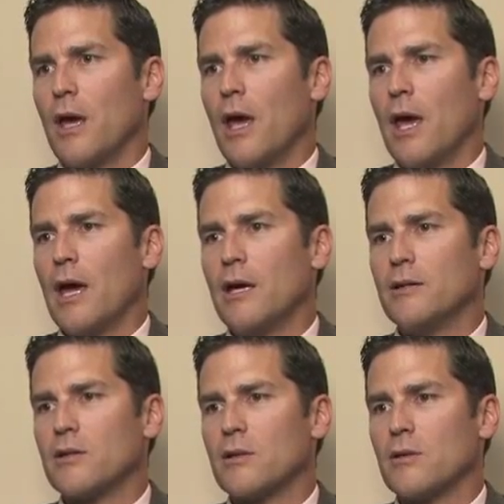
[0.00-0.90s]

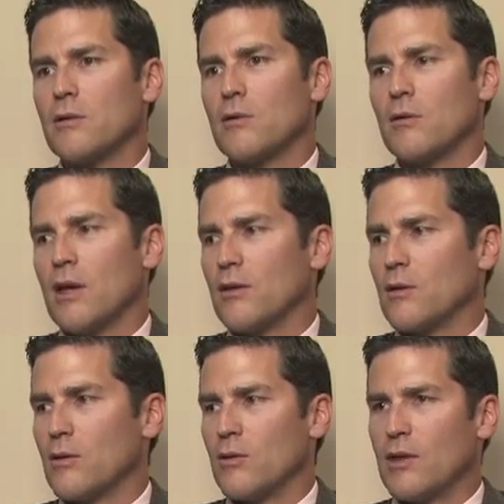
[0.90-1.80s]
and that
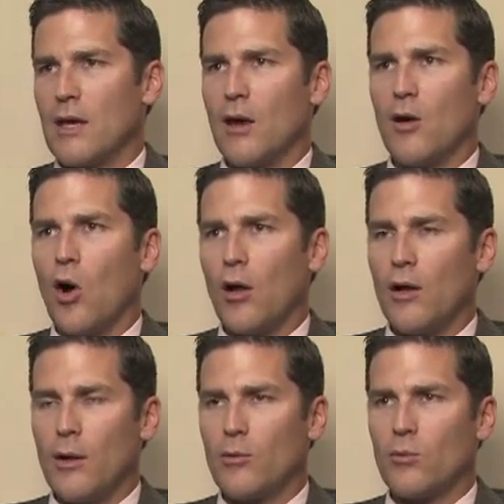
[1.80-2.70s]

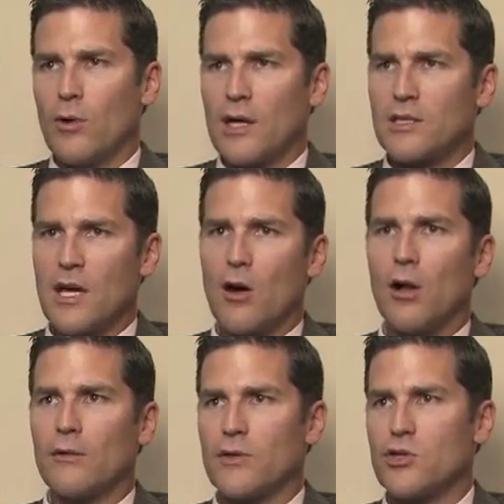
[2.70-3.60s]
and when I say
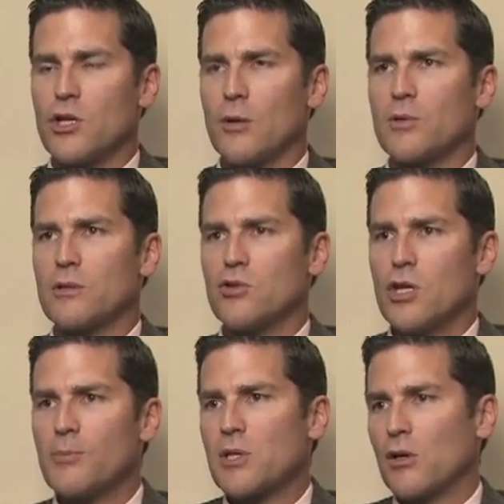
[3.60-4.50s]
all of the chips
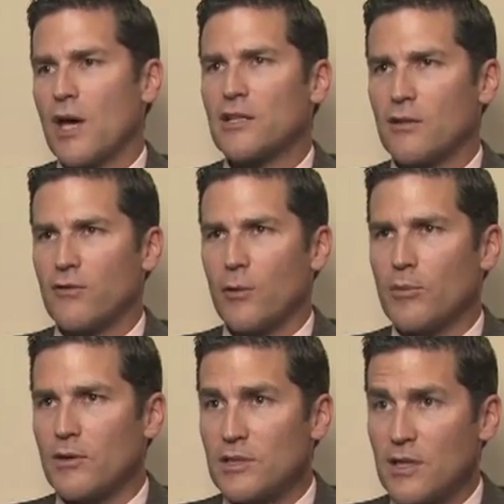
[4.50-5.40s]
collected
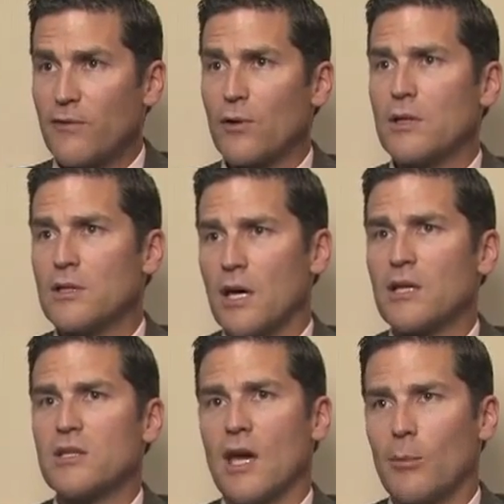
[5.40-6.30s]
from the different
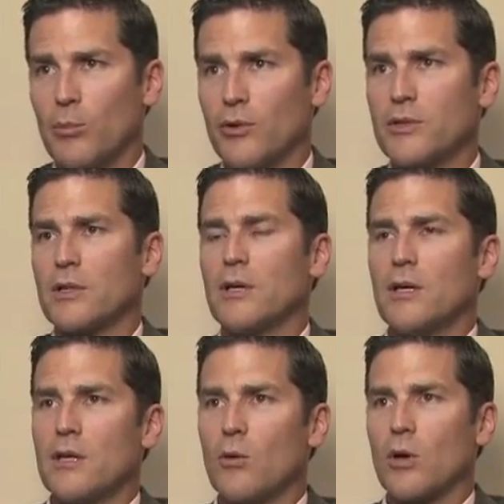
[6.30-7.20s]
dust samples
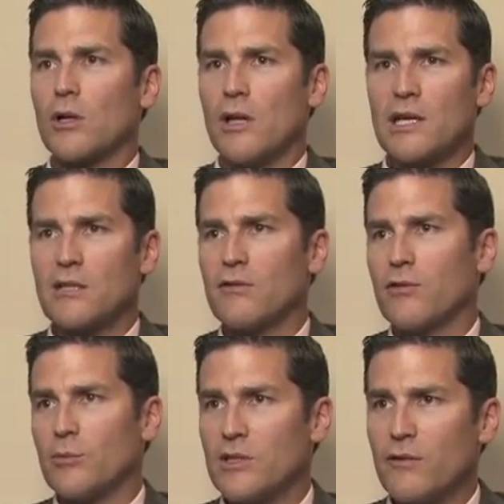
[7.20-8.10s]
that were collected
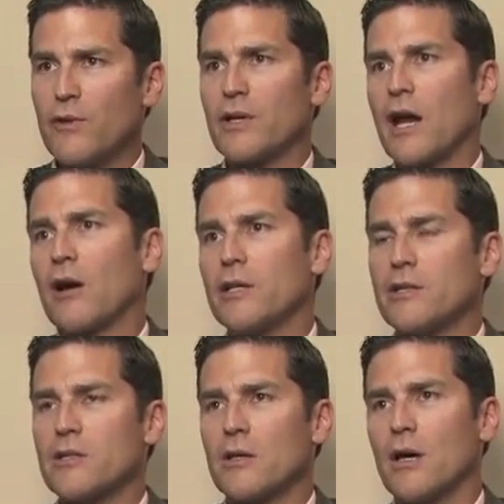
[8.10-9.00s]
from different
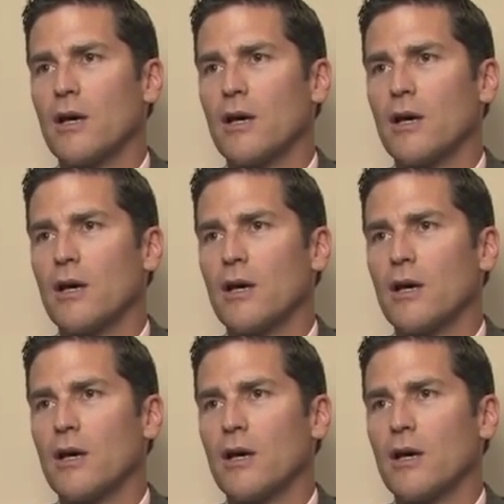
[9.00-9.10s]
areas